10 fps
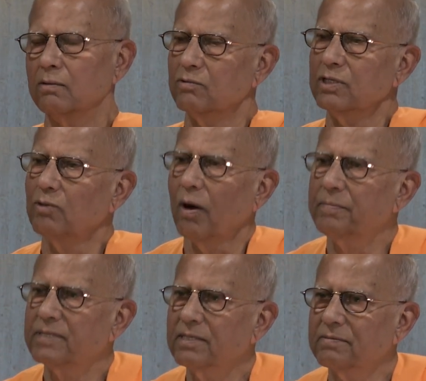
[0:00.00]
we
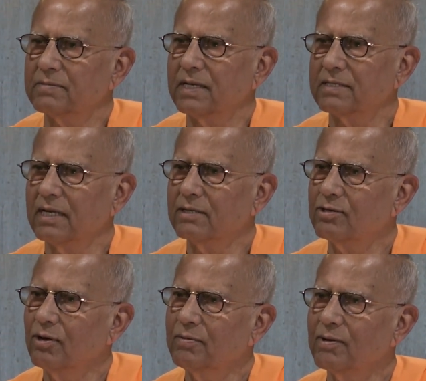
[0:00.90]
observe that till
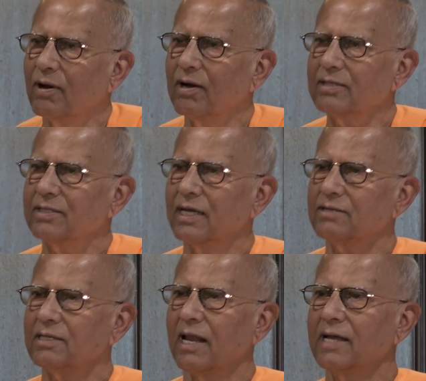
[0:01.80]
12 o'clock there
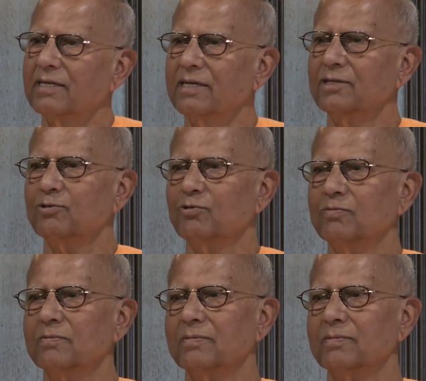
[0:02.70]
is light in his room.